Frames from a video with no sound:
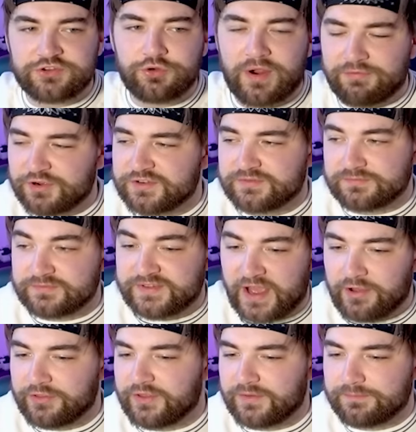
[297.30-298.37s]
you ever
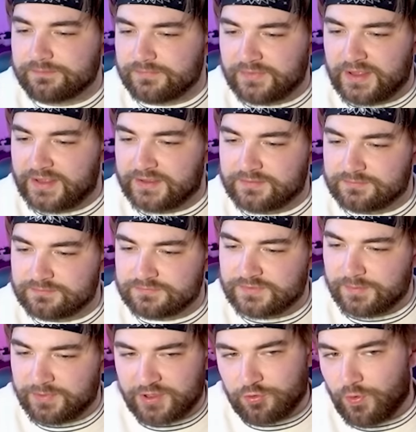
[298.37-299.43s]
tell them like to
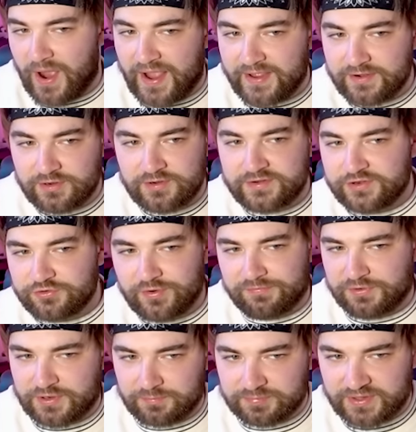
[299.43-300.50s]
be quieter? Did you
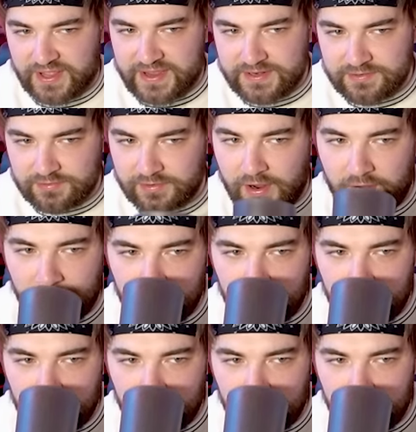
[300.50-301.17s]
ever complain or no?